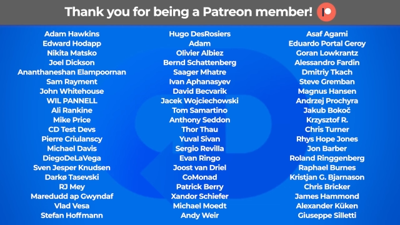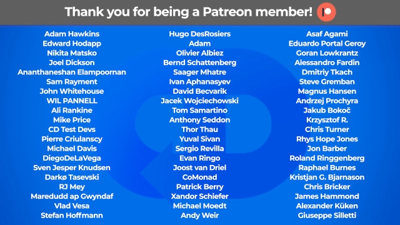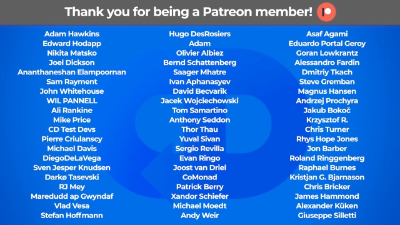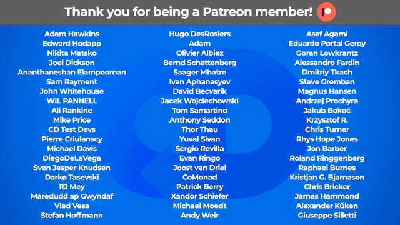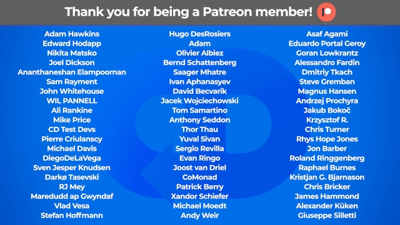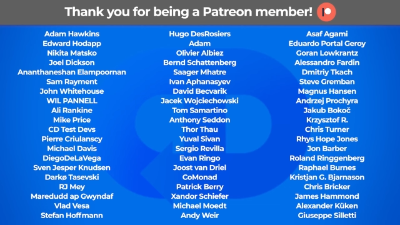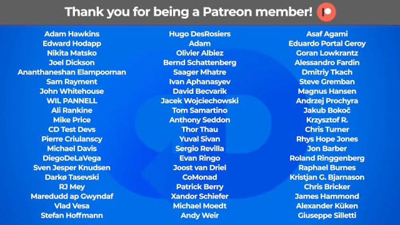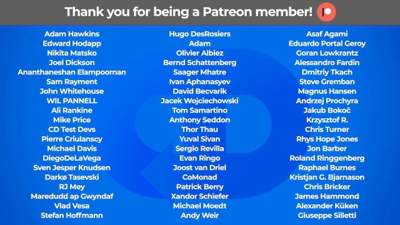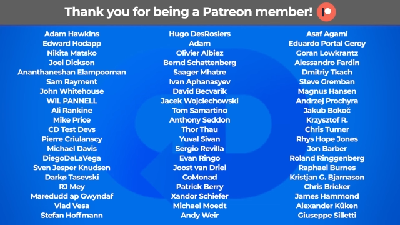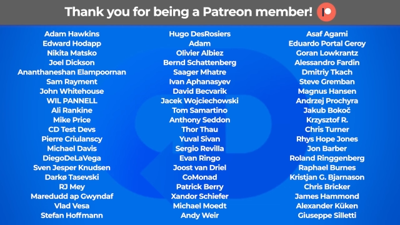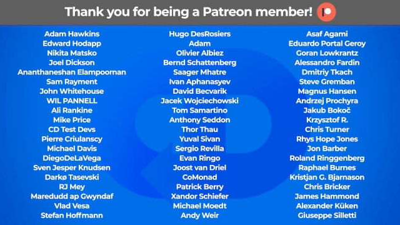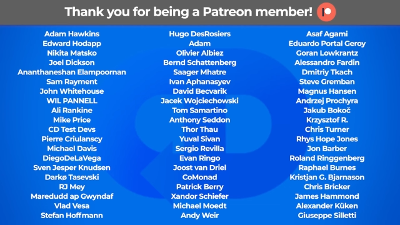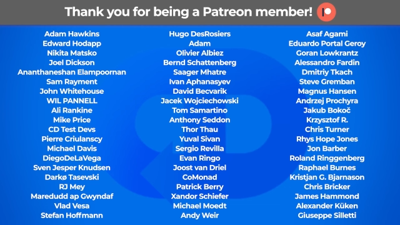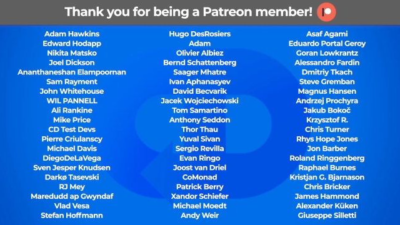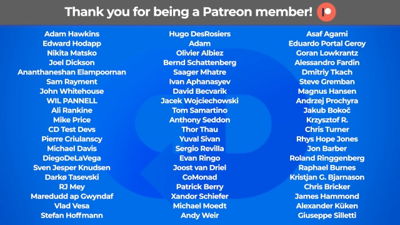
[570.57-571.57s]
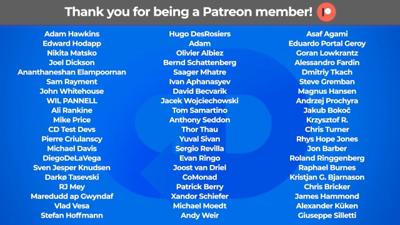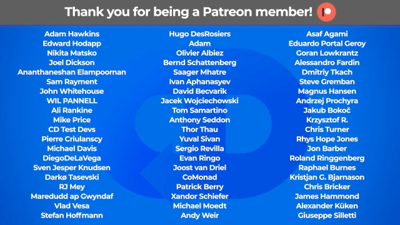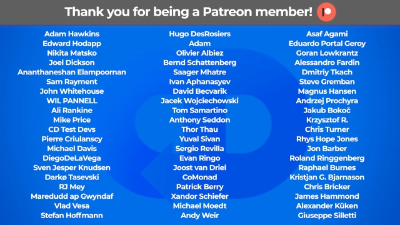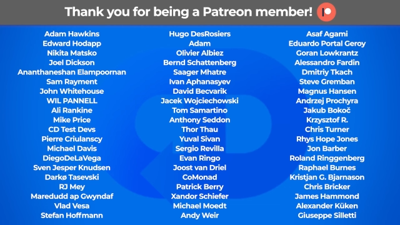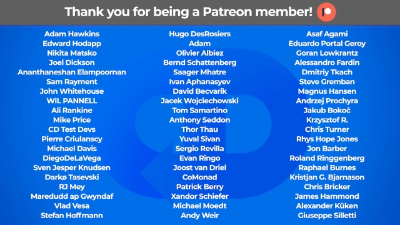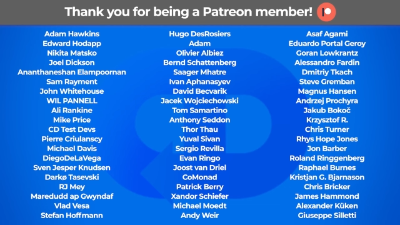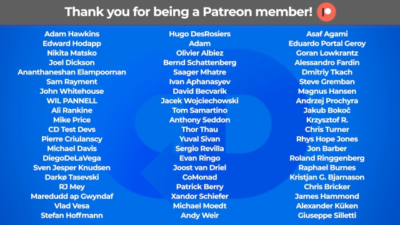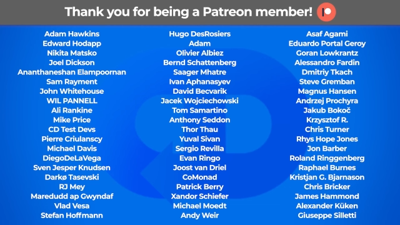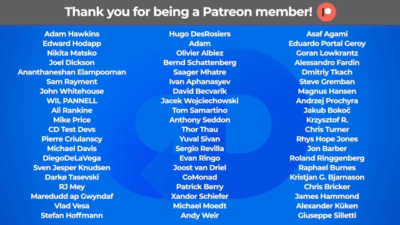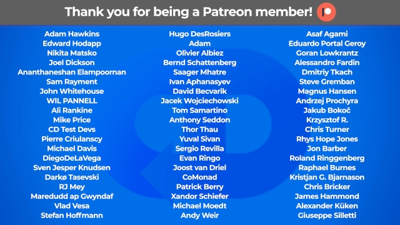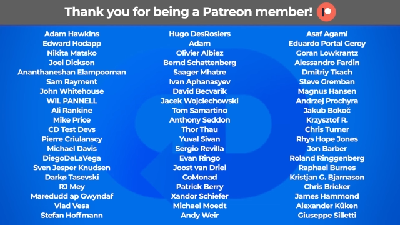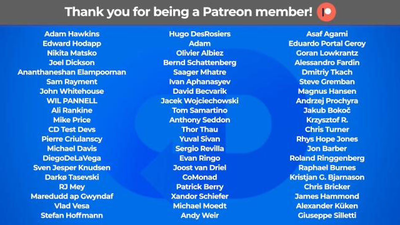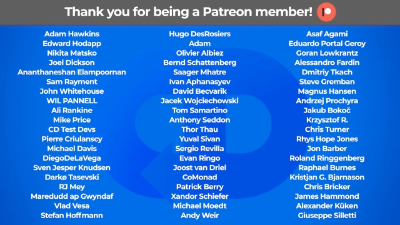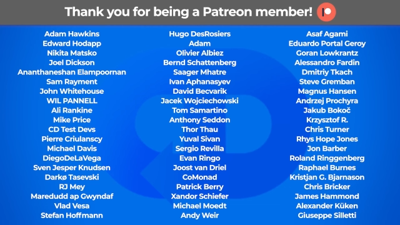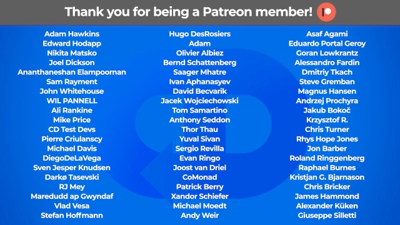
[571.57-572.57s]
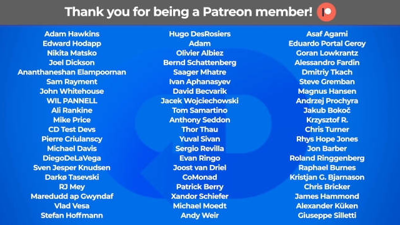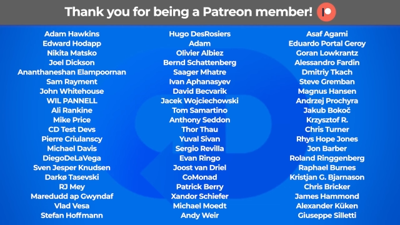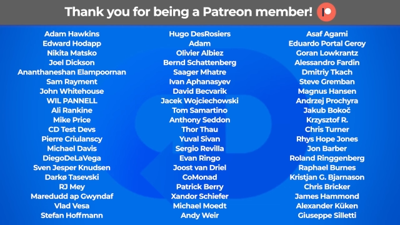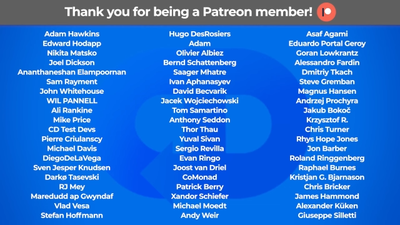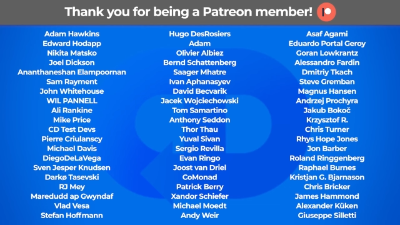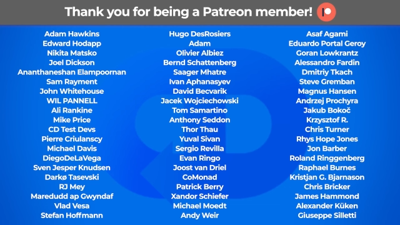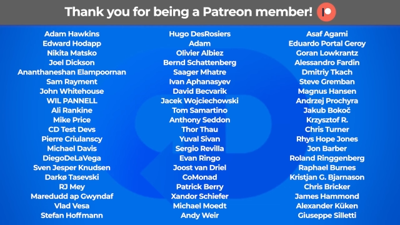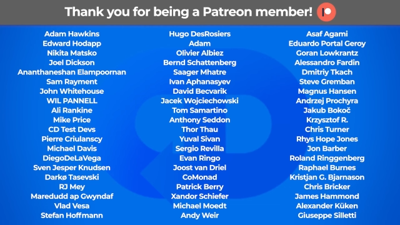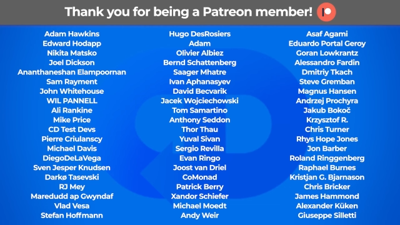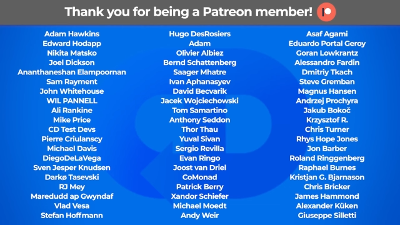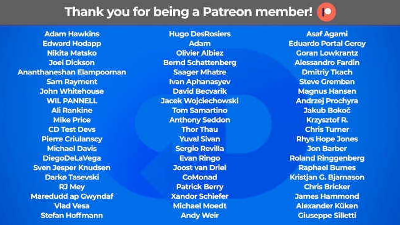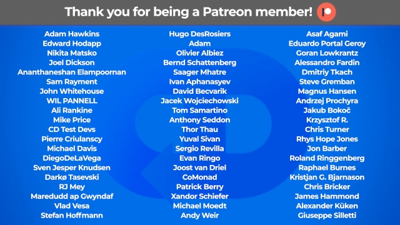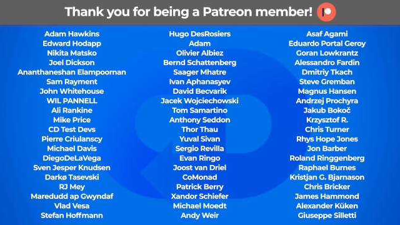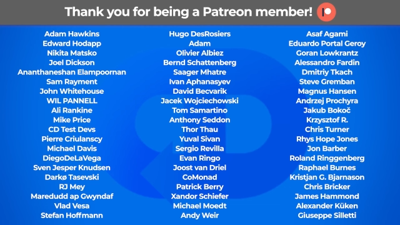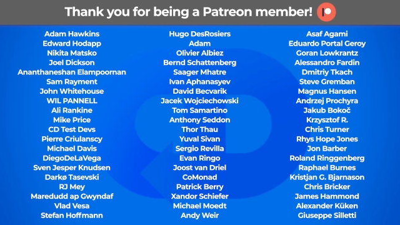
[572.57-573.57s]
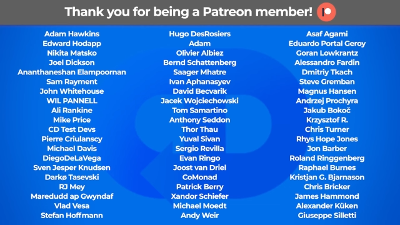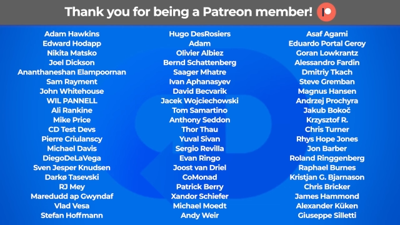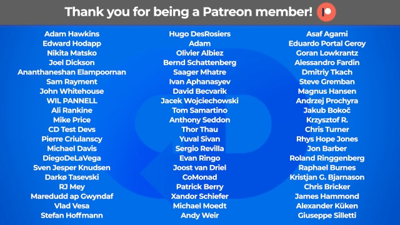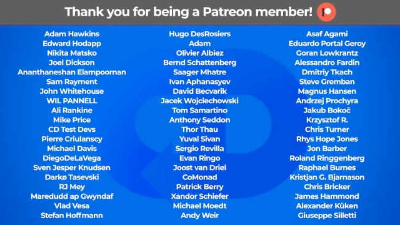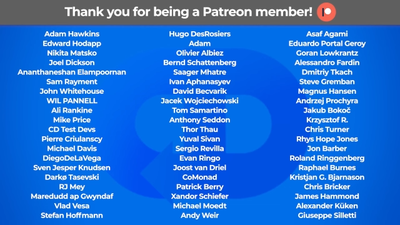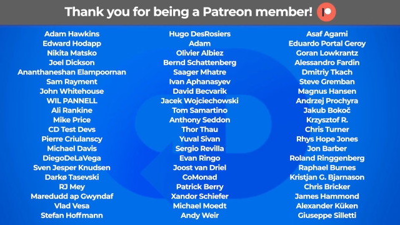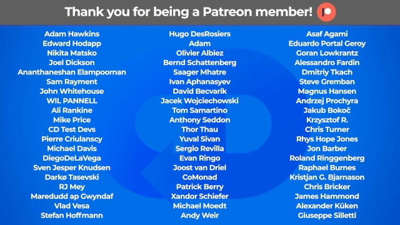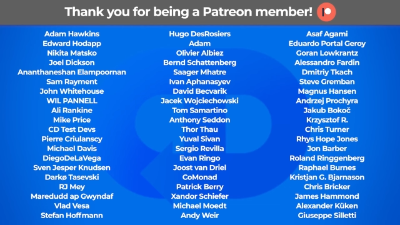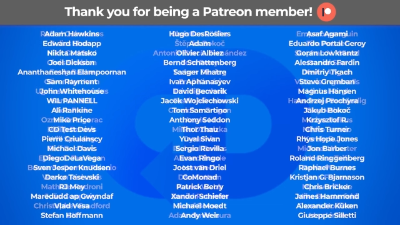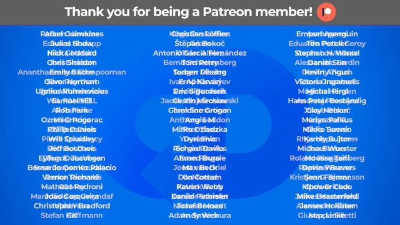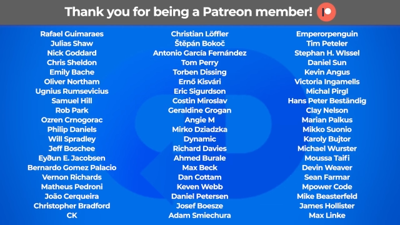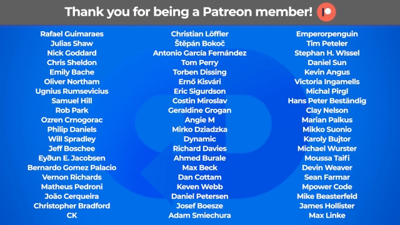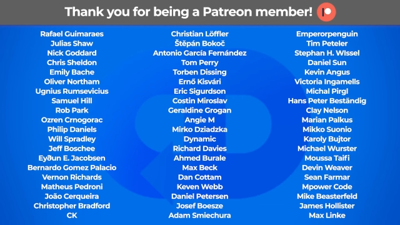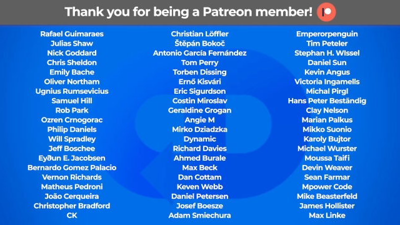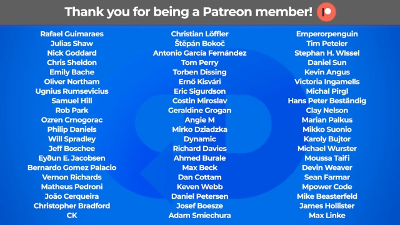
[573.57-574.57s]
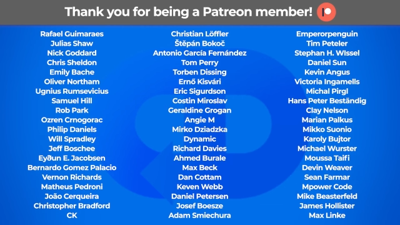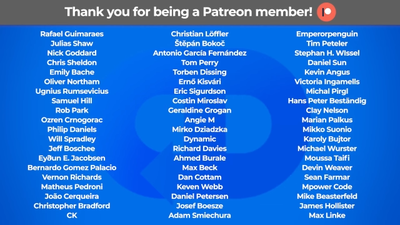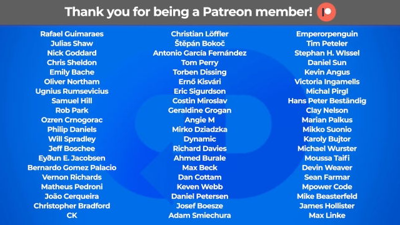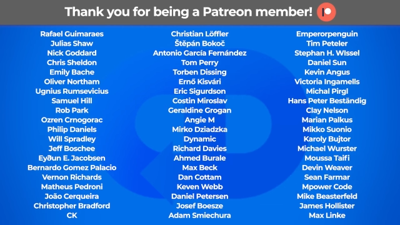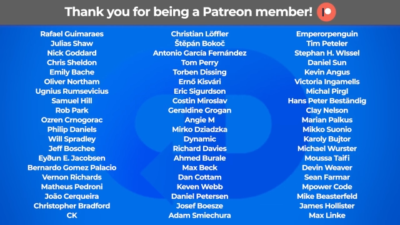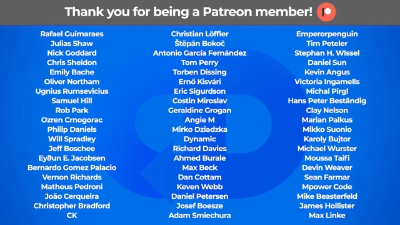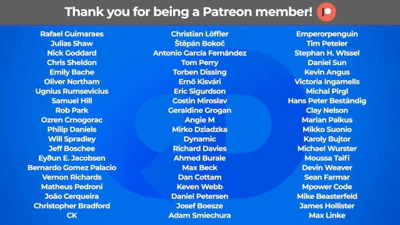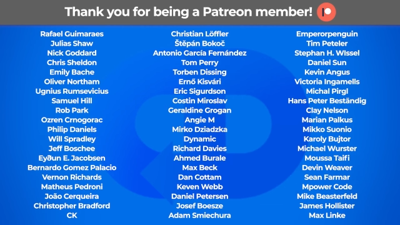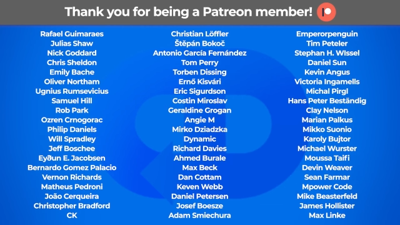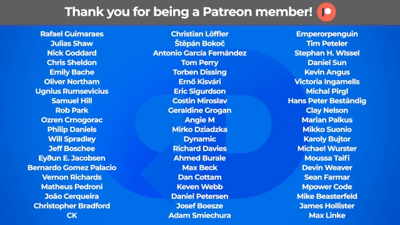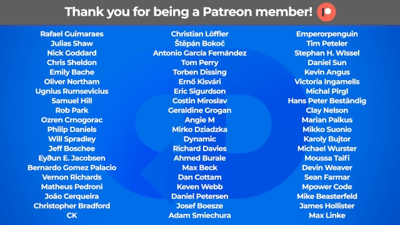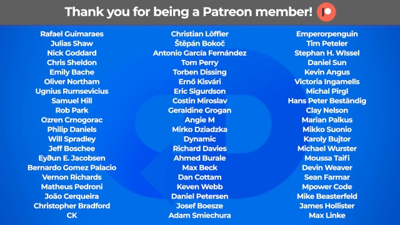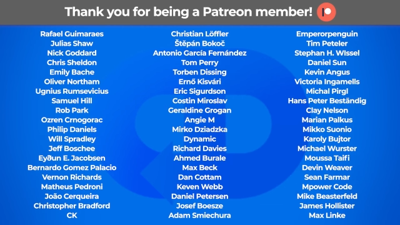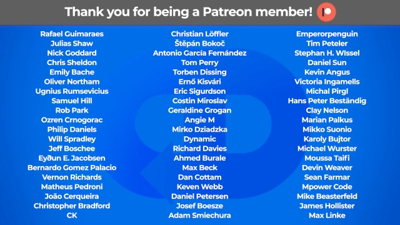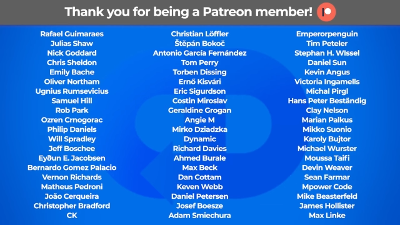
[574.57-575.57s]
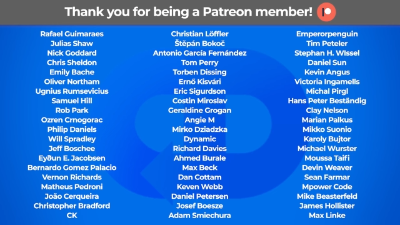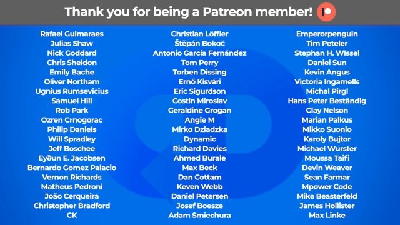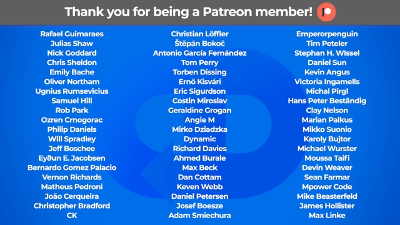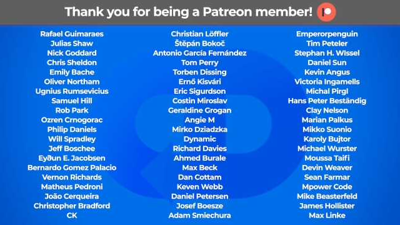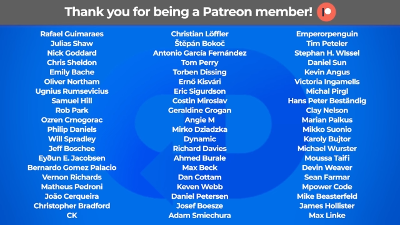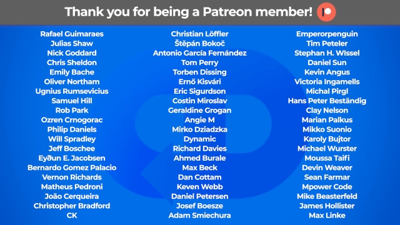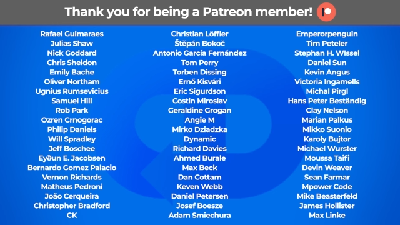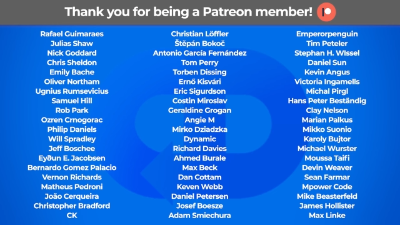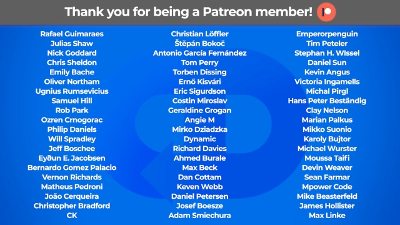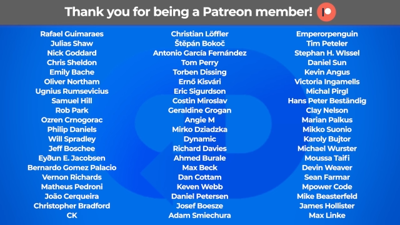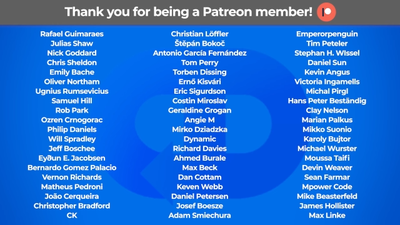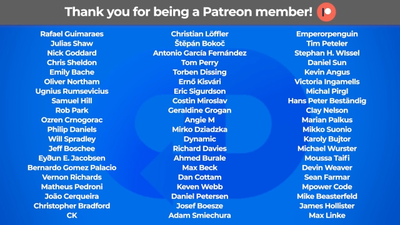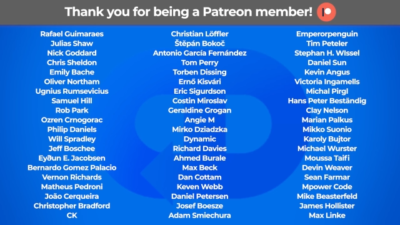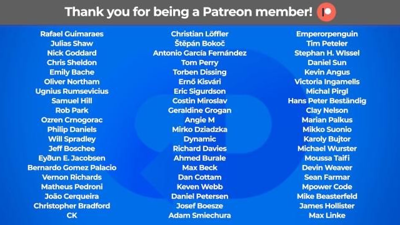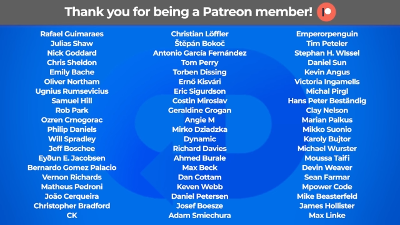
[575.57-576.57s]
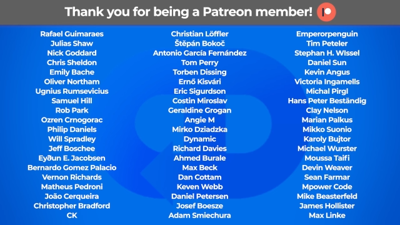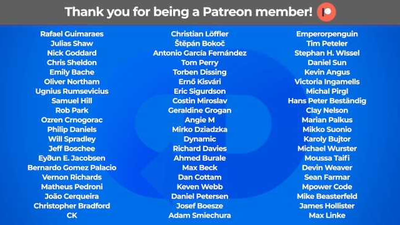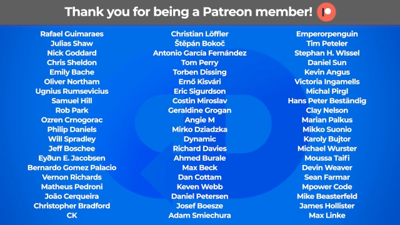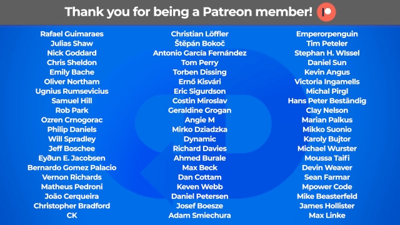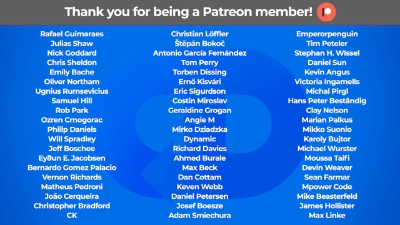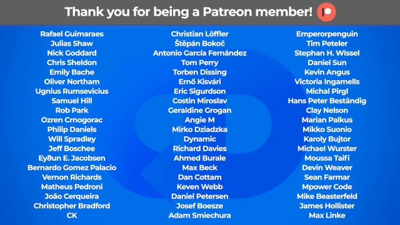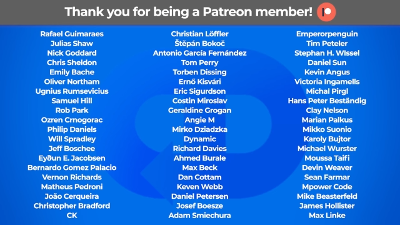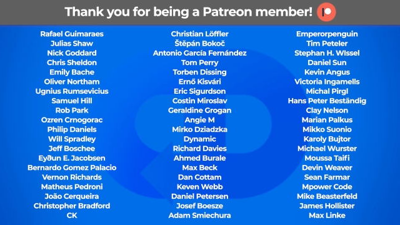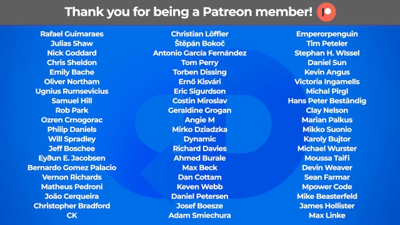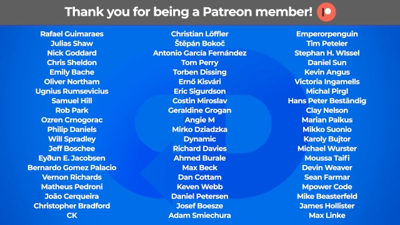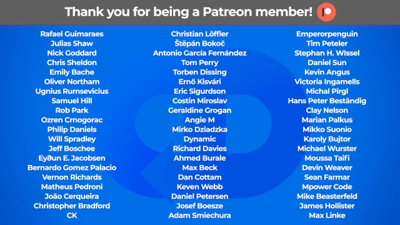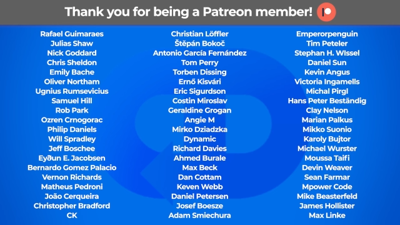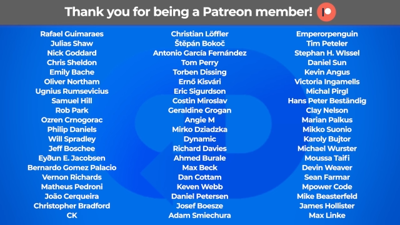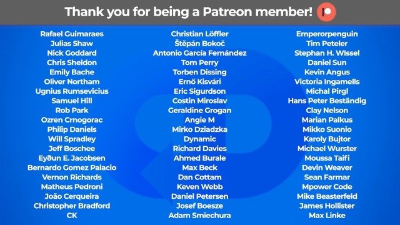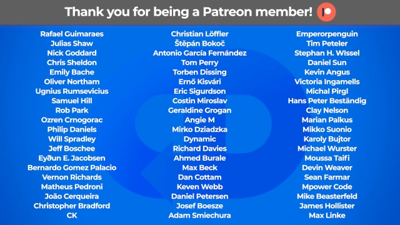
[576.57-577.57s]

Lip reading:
No face is visible, so there are no lips to read.